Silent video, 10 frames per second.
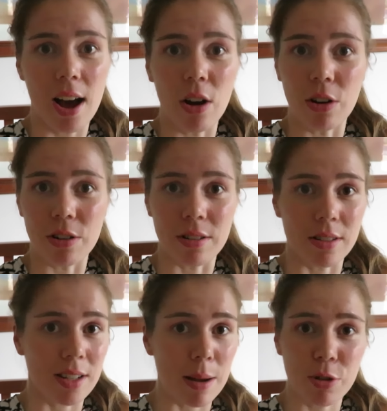on
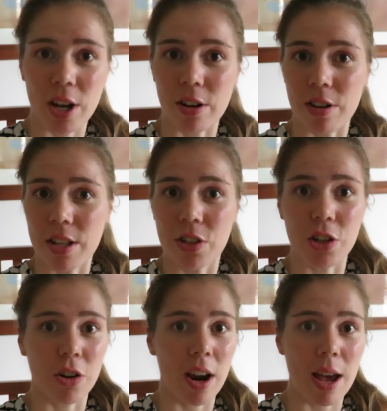Snapchat, on
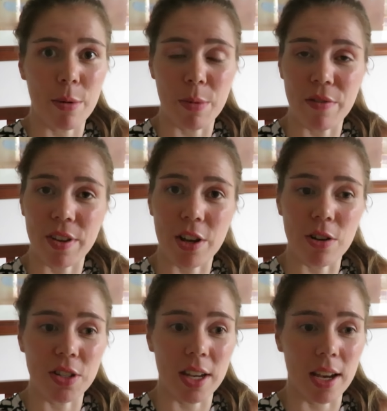Instagram, on my
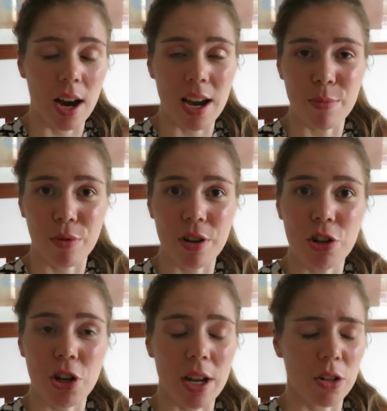videos here. I
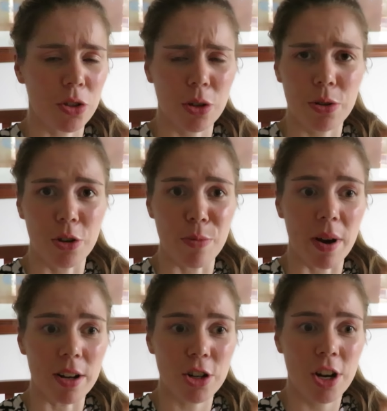appreciate it so, so
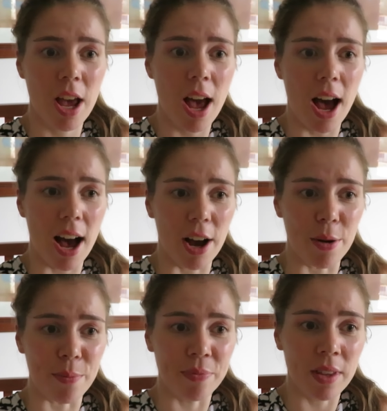much.
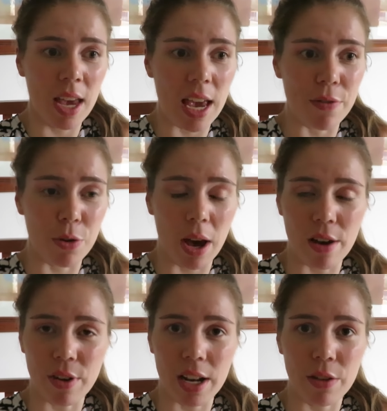Um, if you
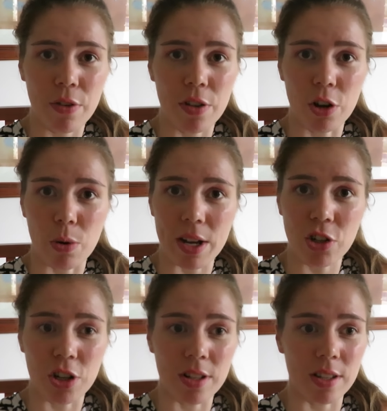have any further
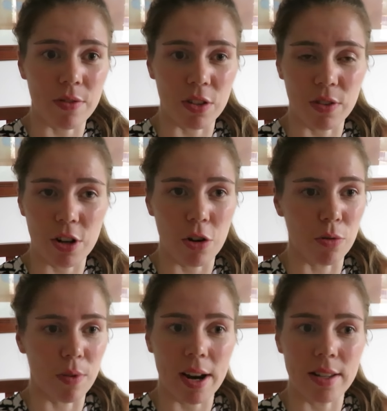questions, if this video
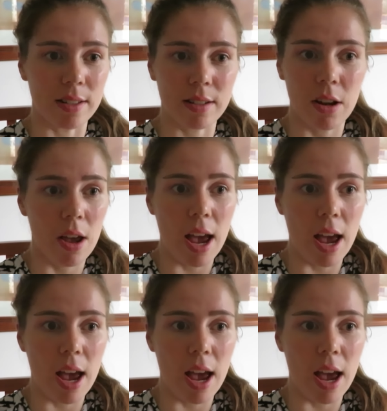raised